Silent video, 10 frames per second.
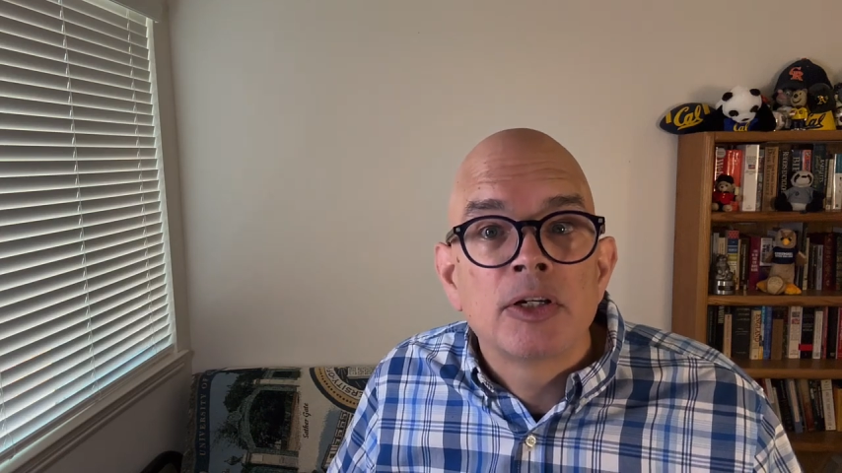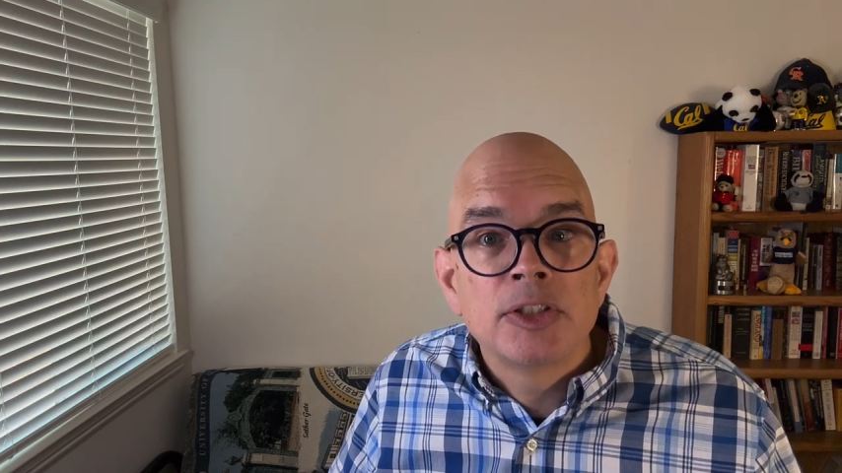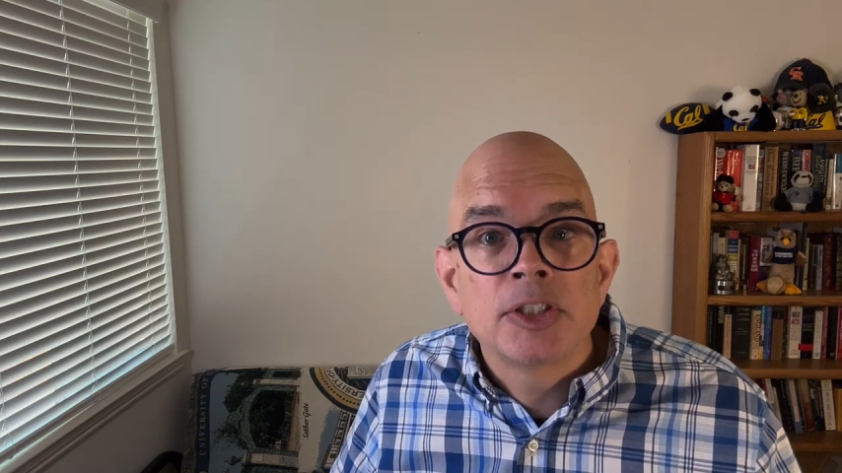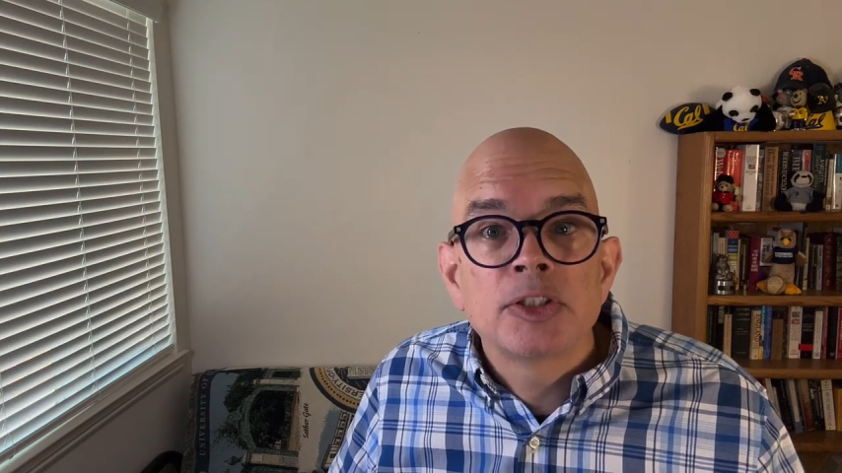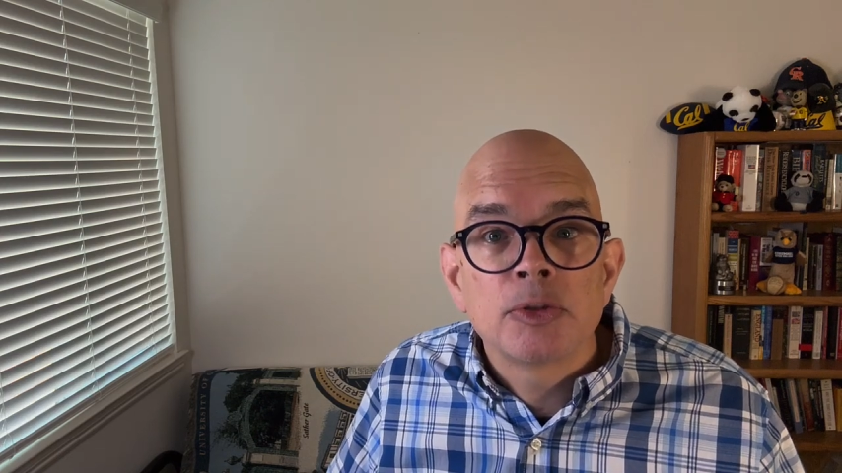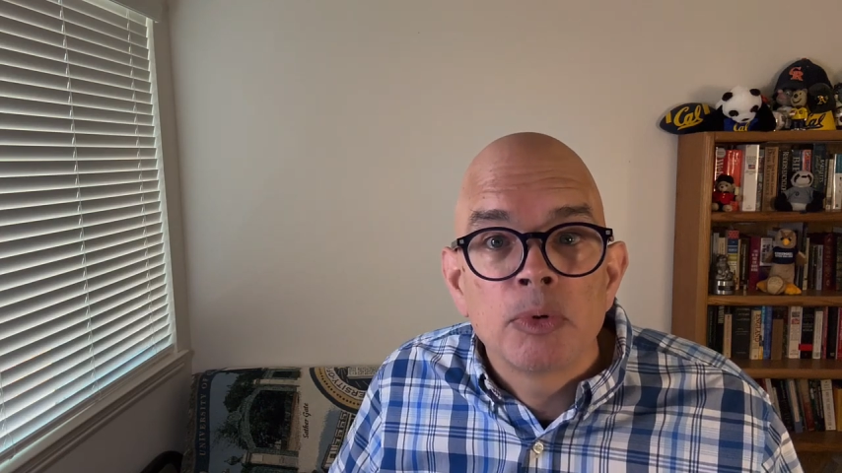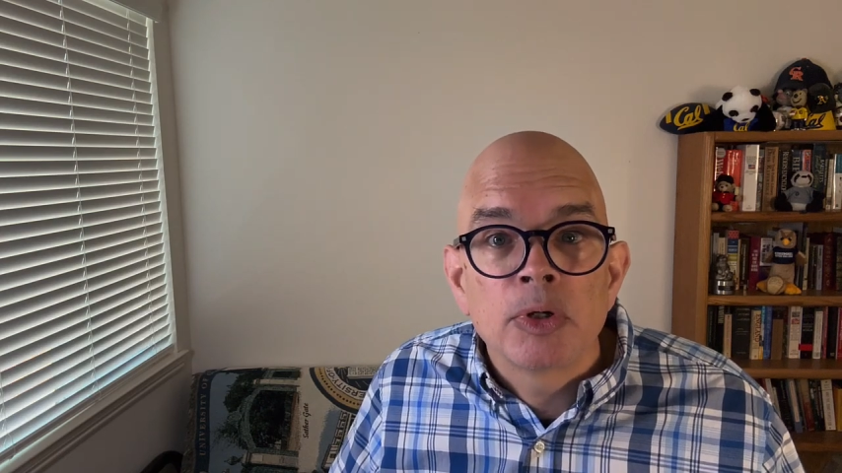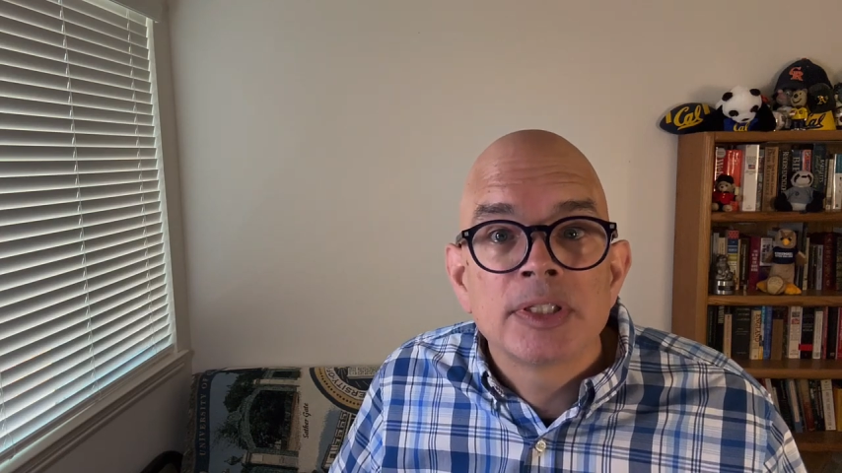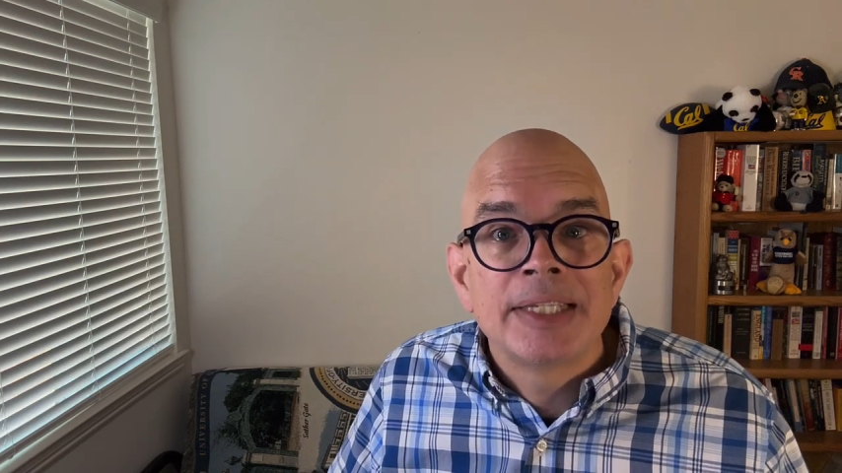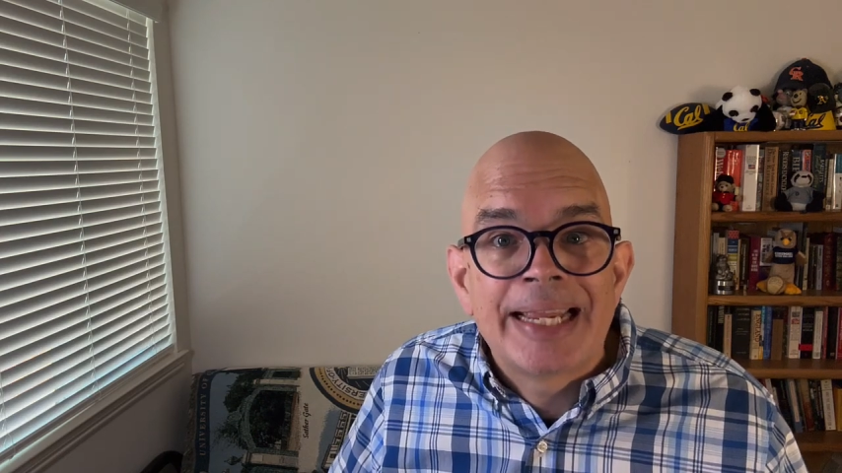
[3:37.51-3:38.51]
Artistic
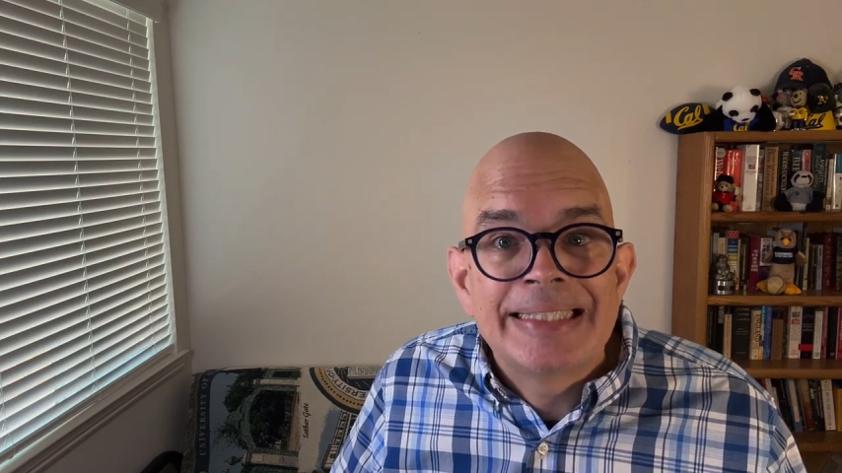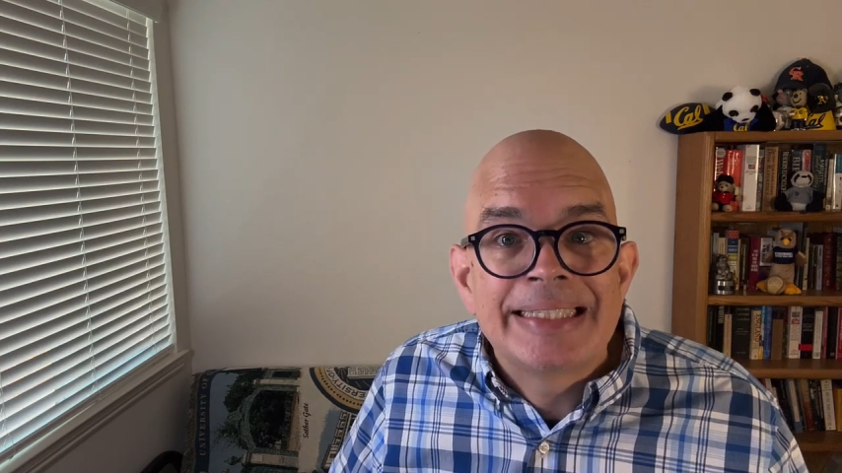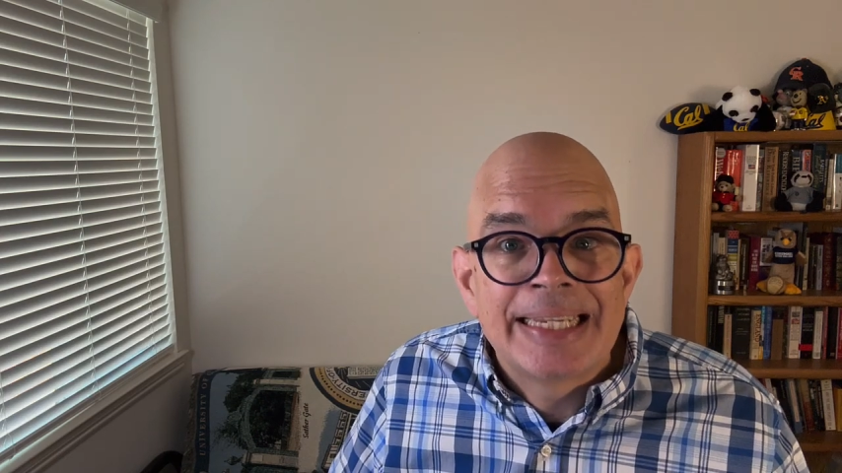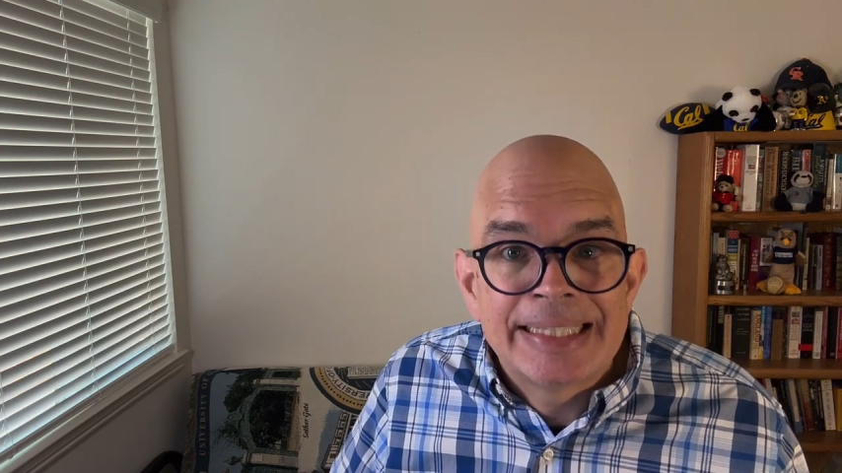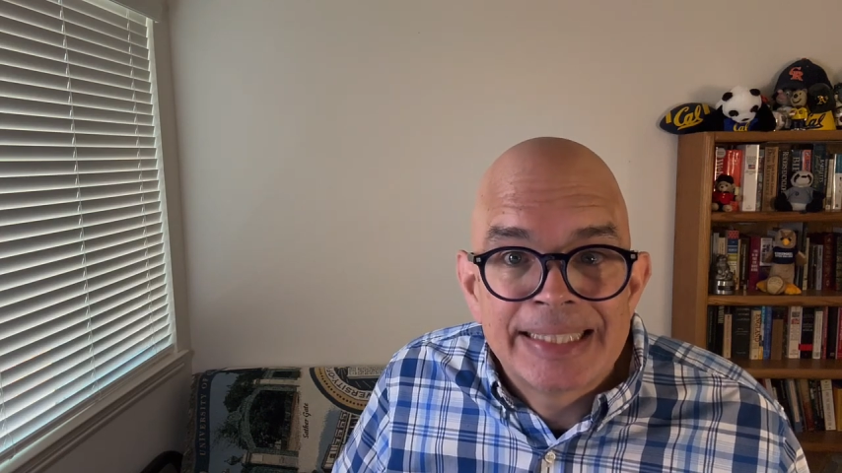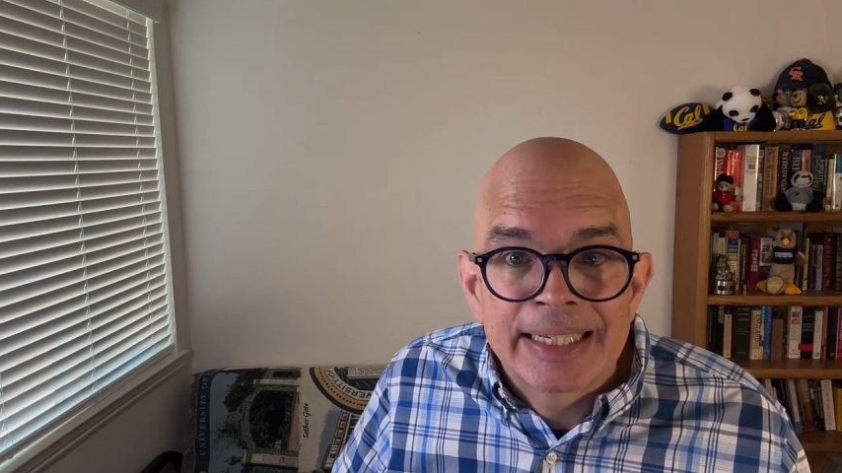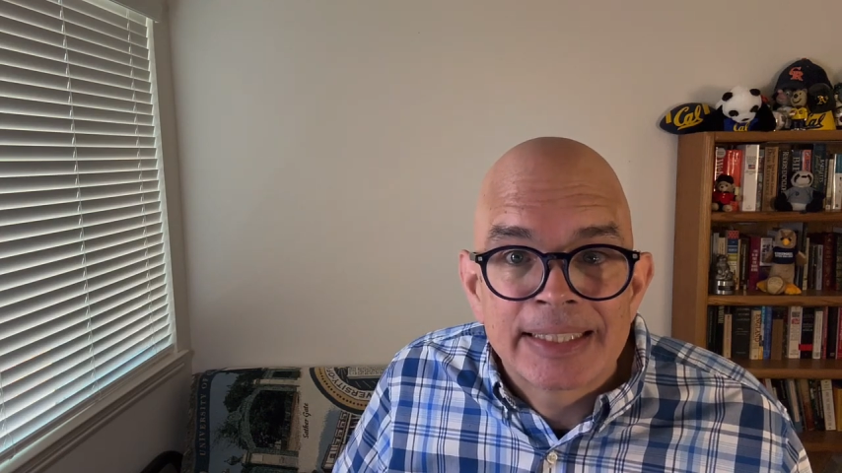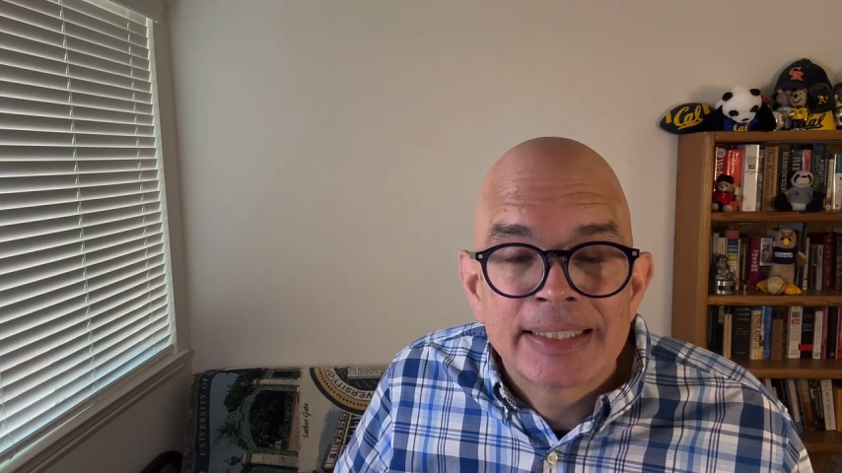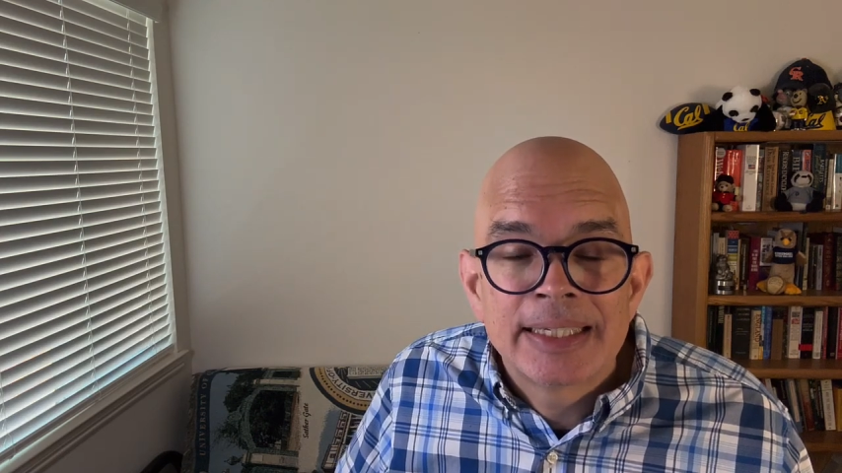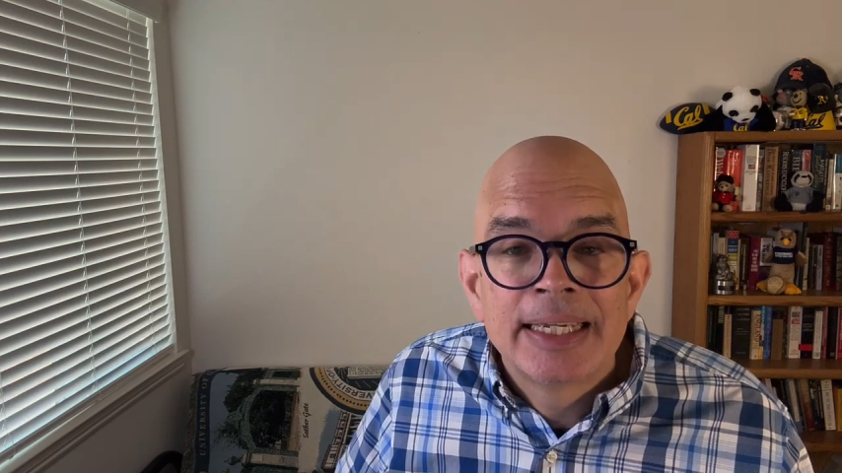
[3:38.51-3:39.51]
Works in 1886.